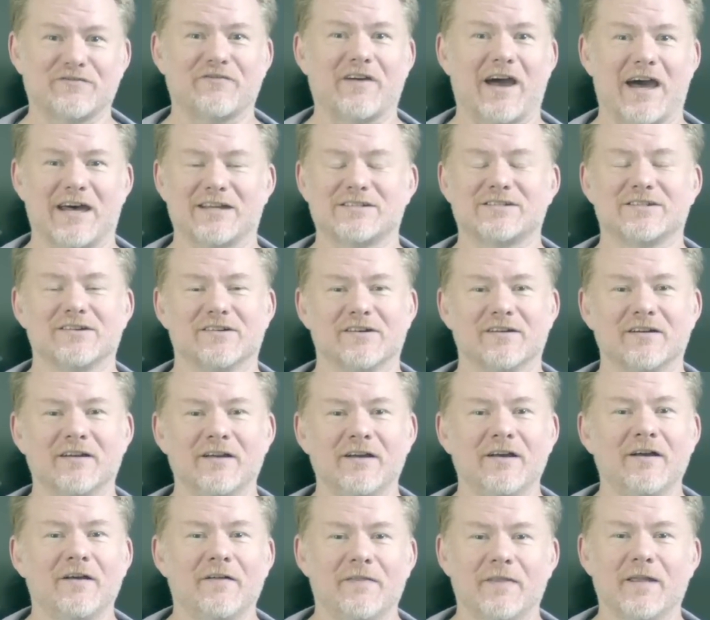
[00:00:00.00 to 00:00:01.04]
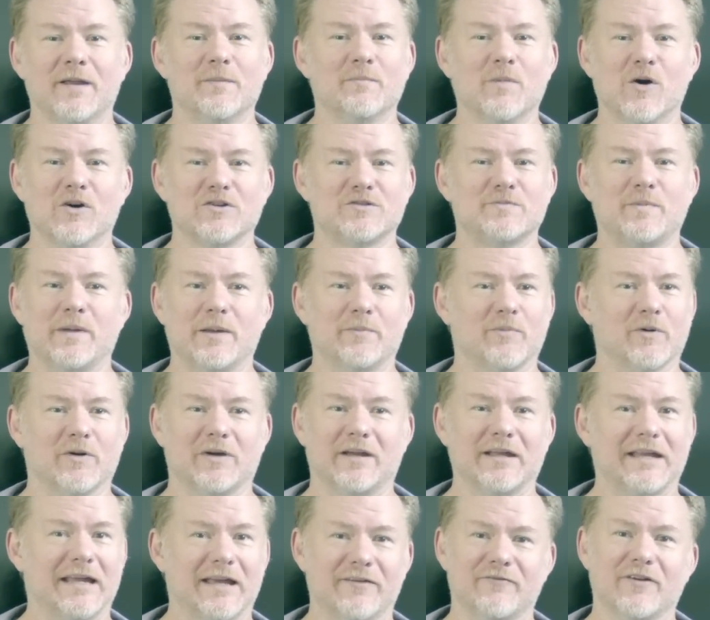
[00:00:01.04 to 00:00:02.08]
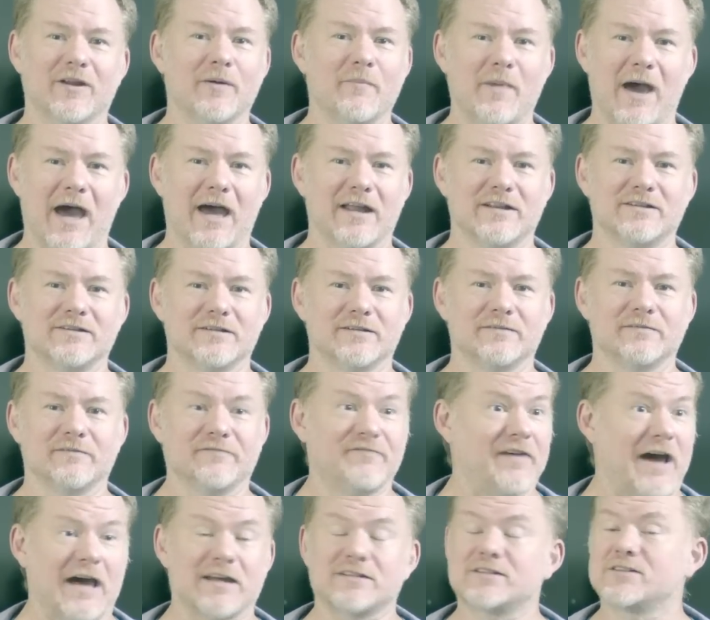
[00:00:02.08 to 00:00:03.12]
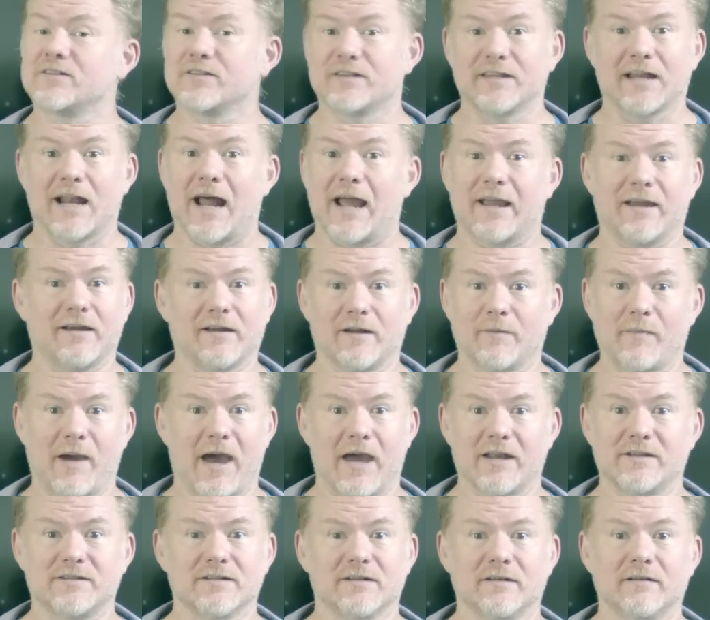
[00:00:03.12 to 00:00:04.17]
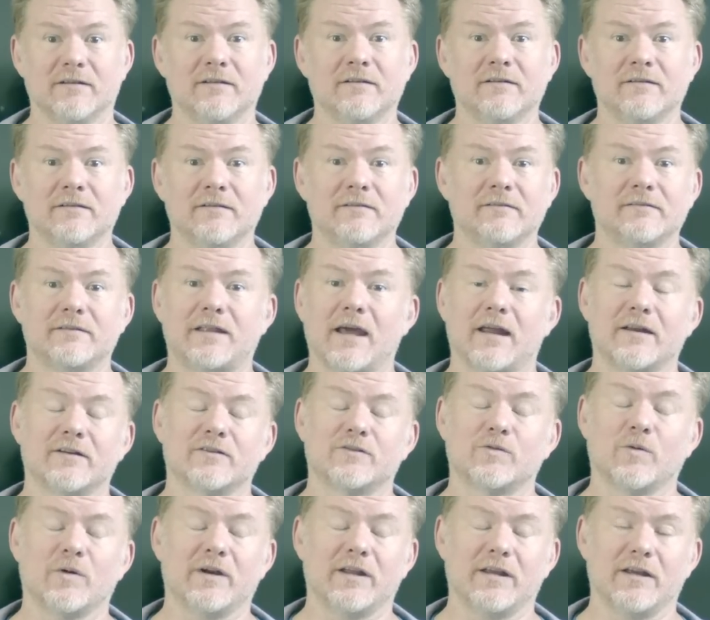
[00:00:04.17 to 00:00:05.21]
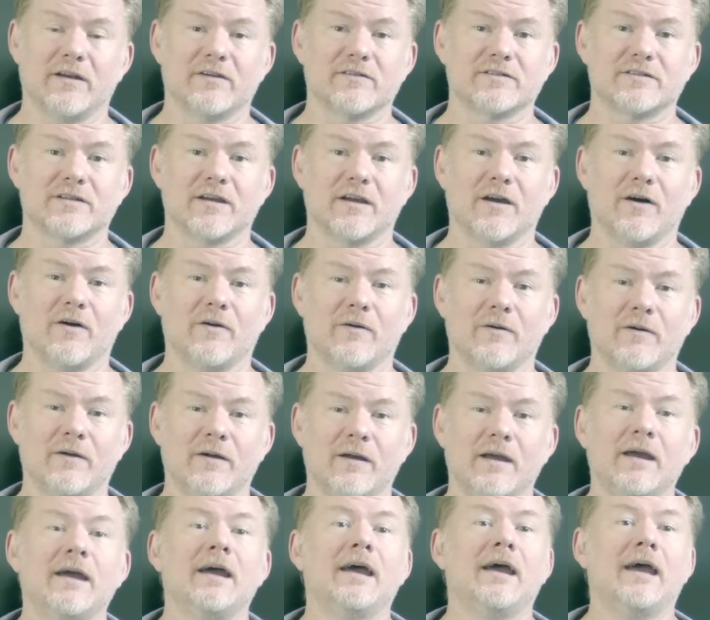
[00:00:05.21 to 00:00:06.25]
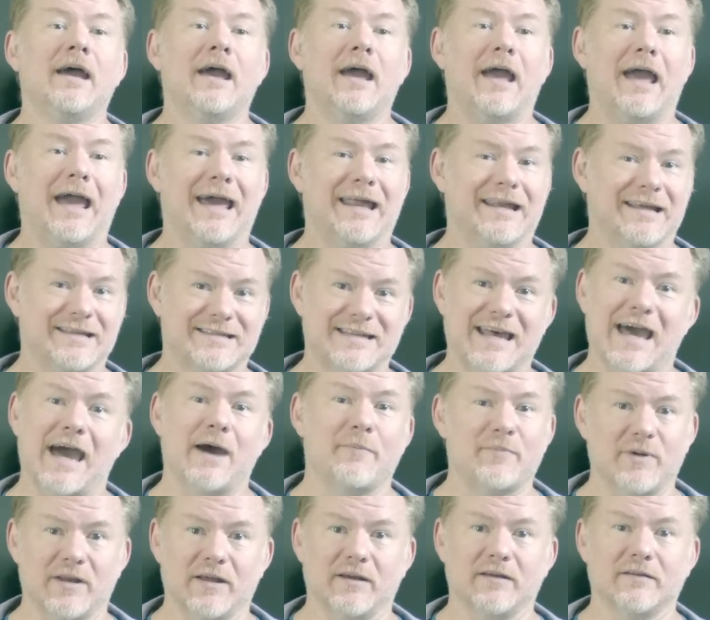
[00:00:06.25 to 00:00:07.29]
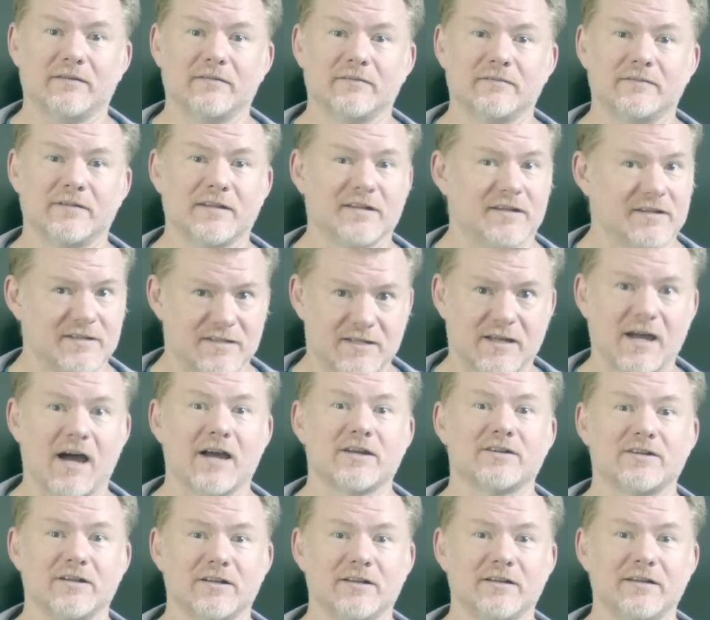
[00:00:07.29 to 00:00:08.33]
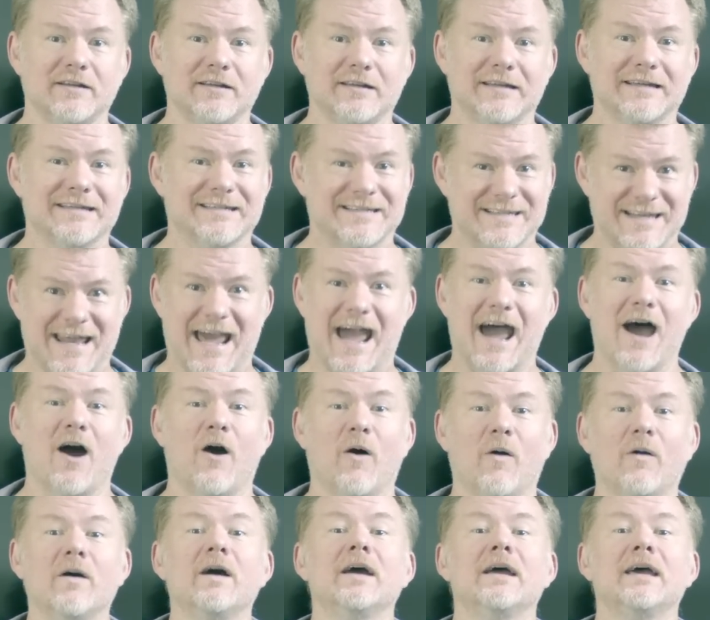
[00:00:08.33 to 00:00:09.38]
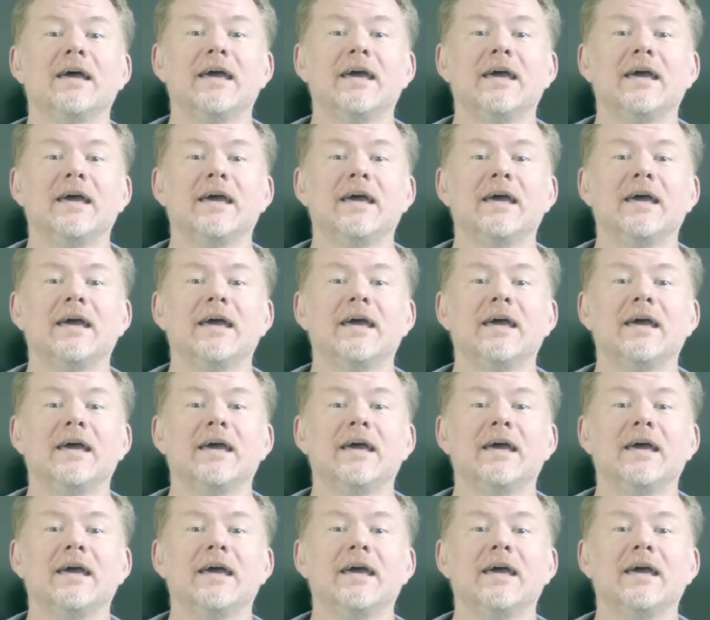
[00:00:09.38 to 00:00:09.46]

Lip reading: faster than most people can even imagine. Faster than I could imagine 10 or 20 years ago. And it's happening. The discussion is now